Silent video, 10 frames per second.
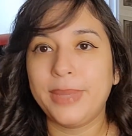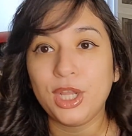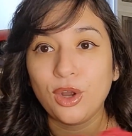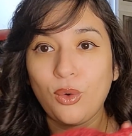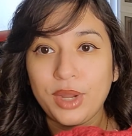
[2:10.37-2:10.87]

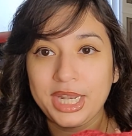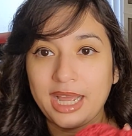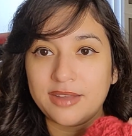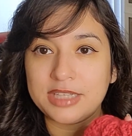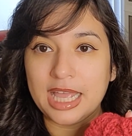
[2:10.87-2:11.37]
you're going to
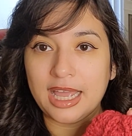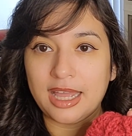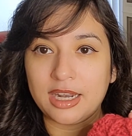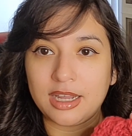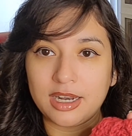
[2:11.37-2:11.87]
have to
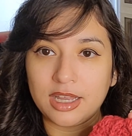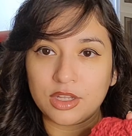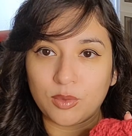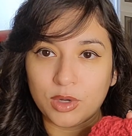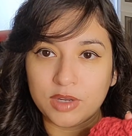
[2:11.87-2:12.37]
add
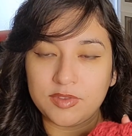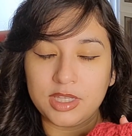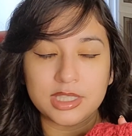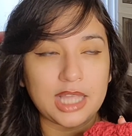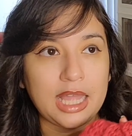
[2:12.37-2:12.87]
another one of
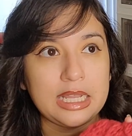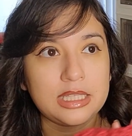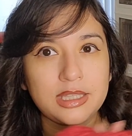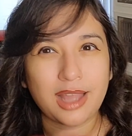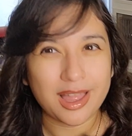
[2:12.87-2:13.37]
these, and
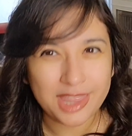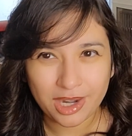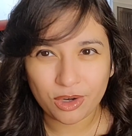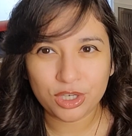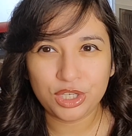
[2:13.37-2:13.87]
it's not
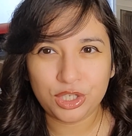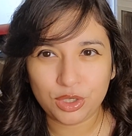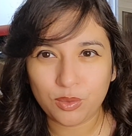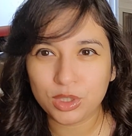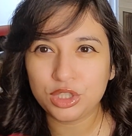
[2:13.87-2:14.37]
that hard to
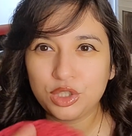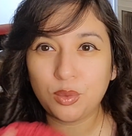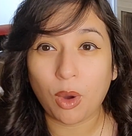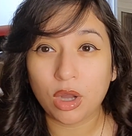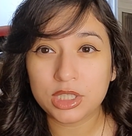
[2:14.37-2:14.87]
do once you
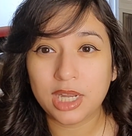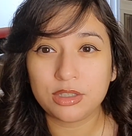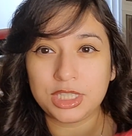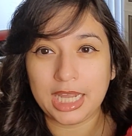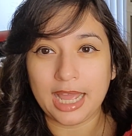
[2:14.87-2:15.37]
watch how
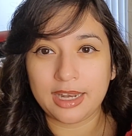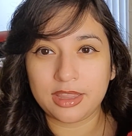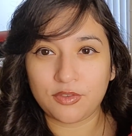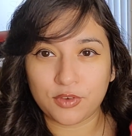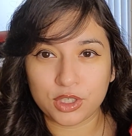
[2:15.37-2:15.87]
she
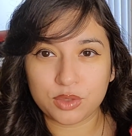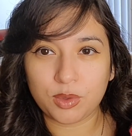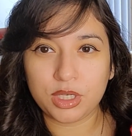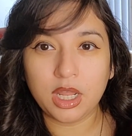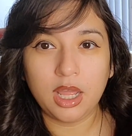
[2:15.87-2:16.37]
added the first
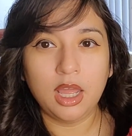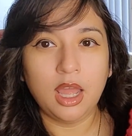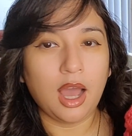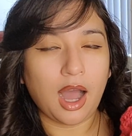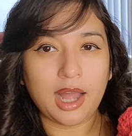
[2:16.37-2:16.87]
one.
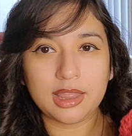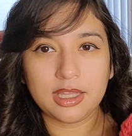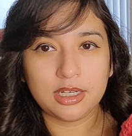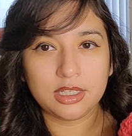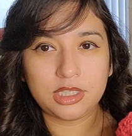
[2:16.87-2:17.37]
I
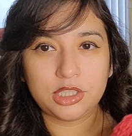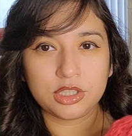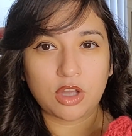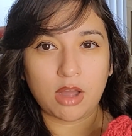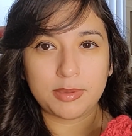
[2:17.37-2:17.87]
literally
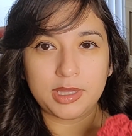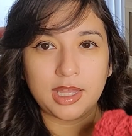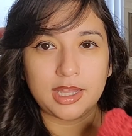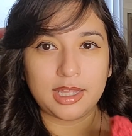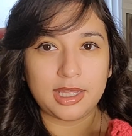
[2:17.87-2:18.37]
just copied
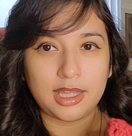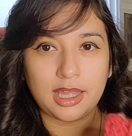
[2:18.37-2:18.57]
that.